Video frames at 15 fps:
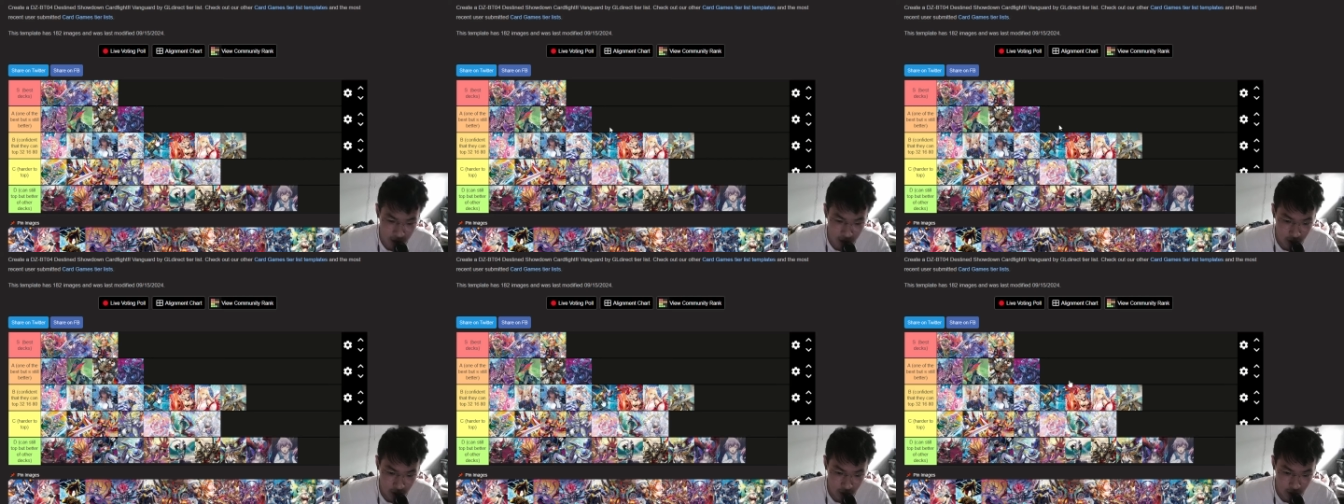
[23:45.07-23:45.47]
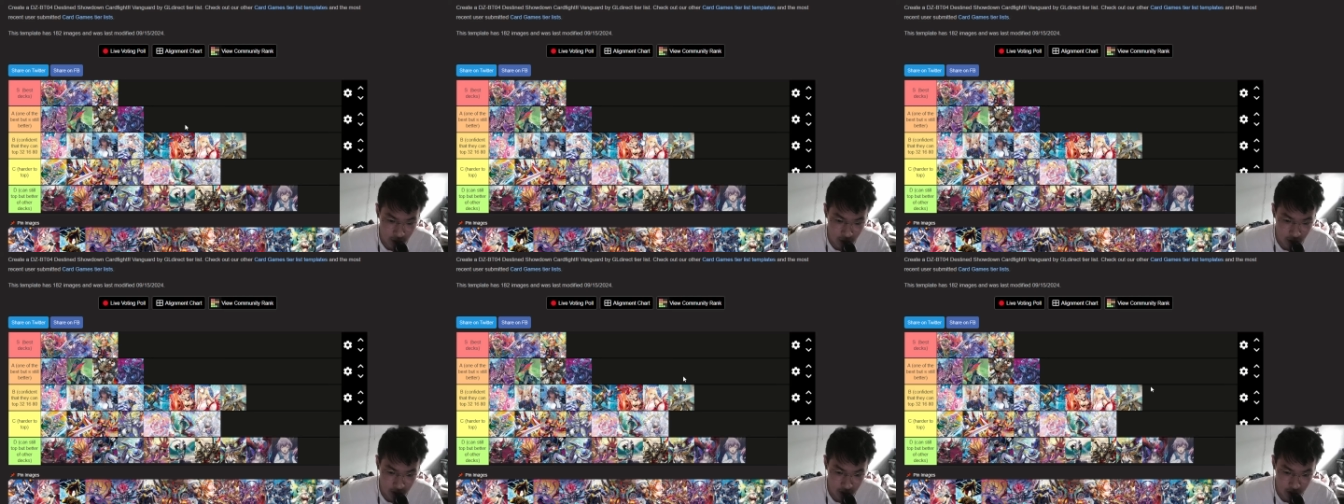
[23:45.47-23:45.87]
Chrono
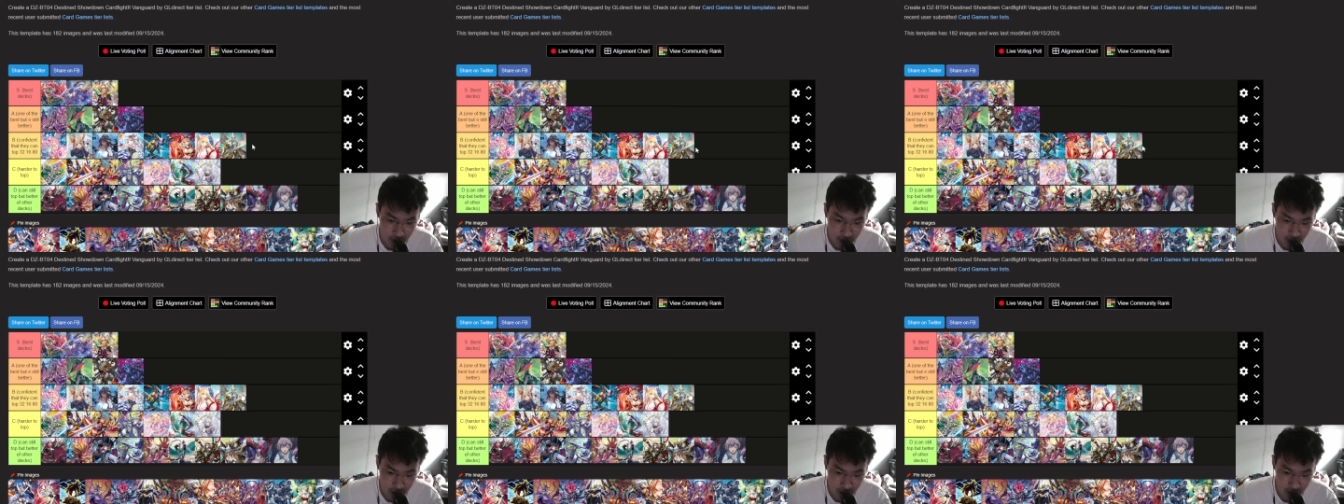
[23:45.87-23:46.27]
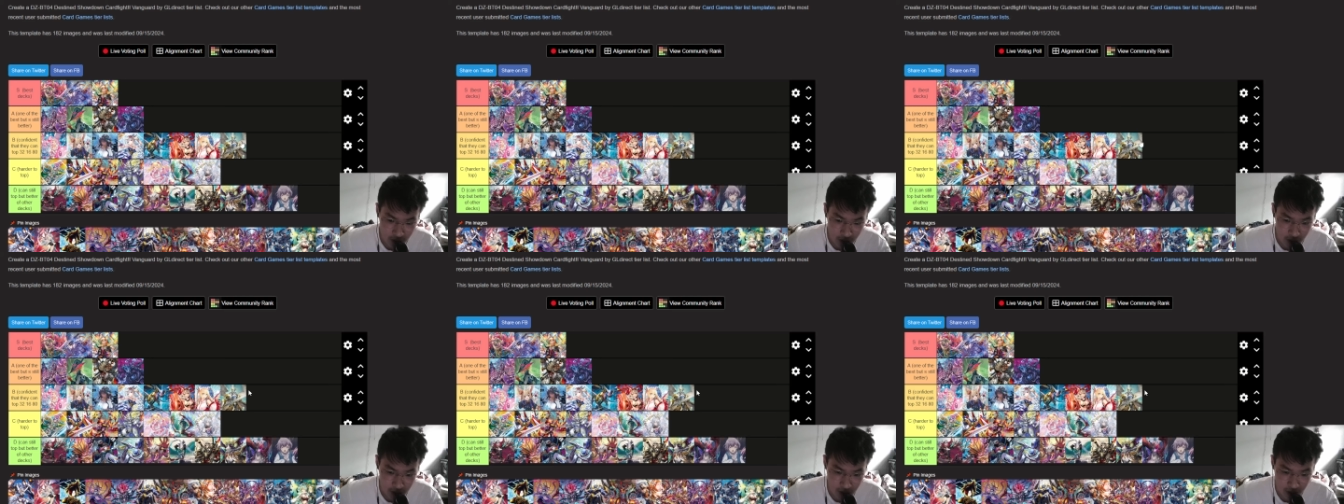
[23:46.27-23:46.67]
Jet, E V A, and
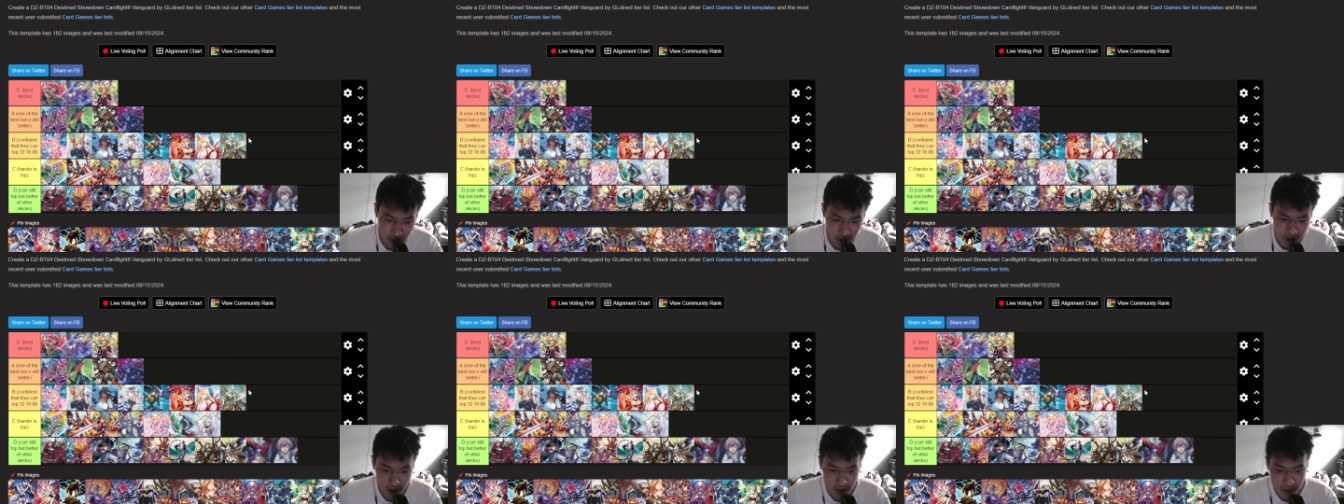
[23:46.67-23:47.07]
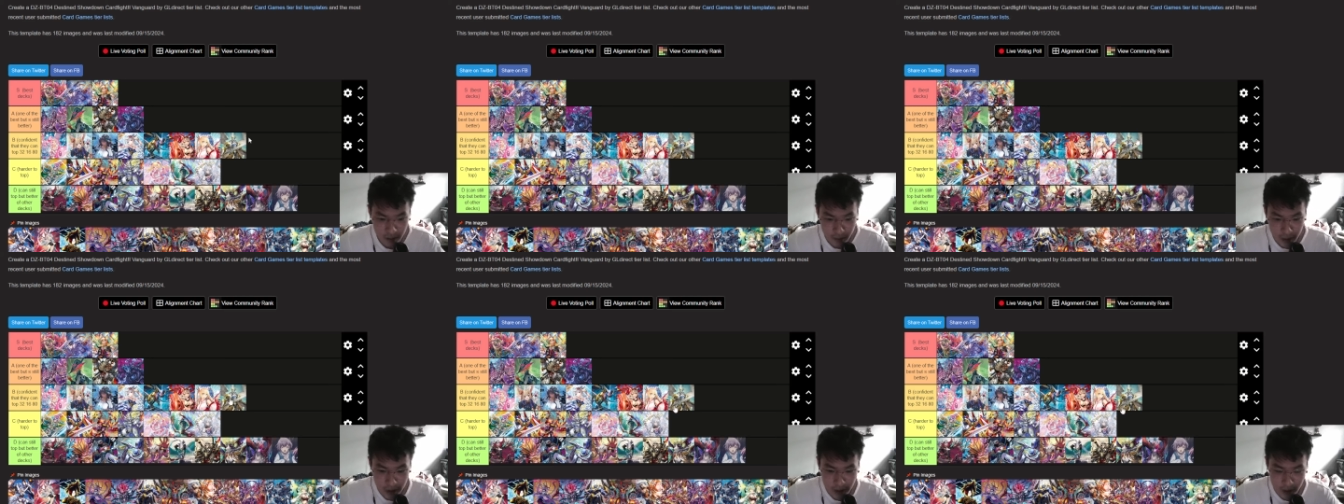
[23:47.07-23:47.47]
Rezael. A
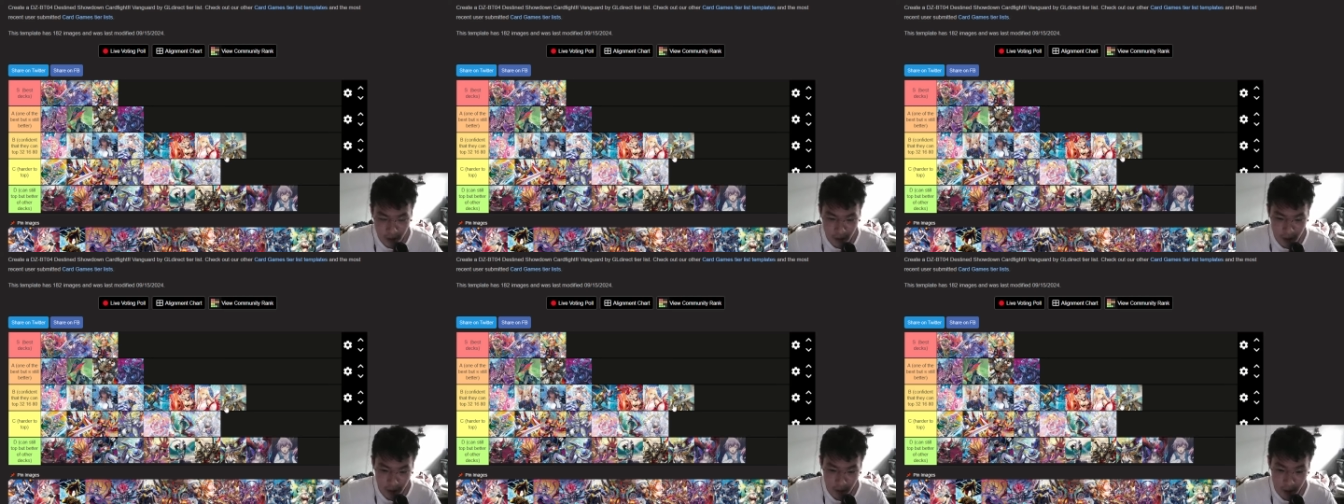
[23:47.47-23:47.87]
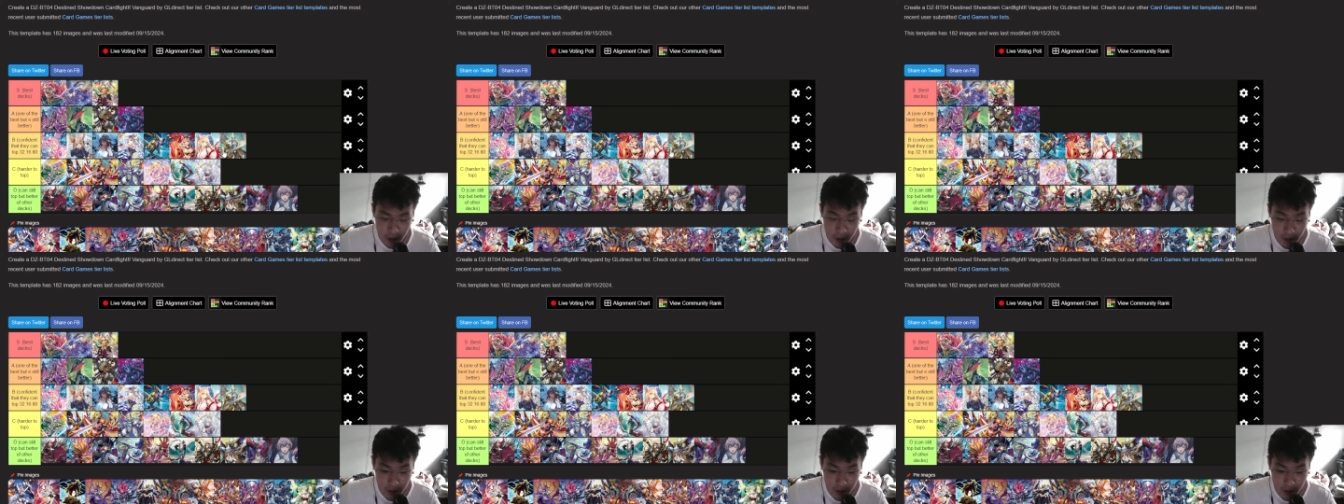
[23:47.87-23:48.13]
bit slower, but